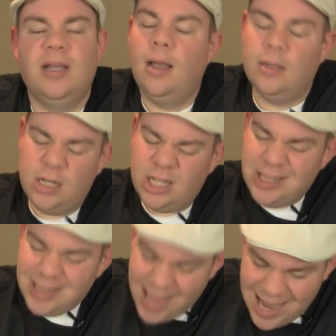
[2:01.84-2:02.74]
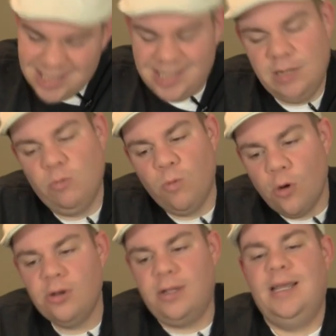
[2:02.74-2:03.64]
a, a classic,
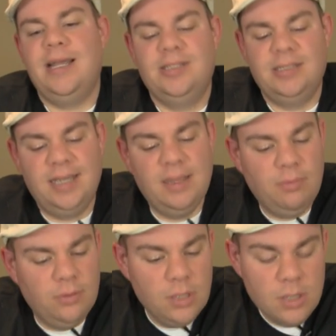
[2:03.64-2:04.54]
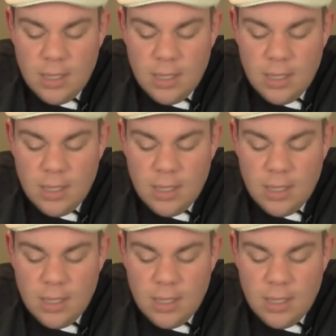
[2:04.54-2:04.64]
world-class example.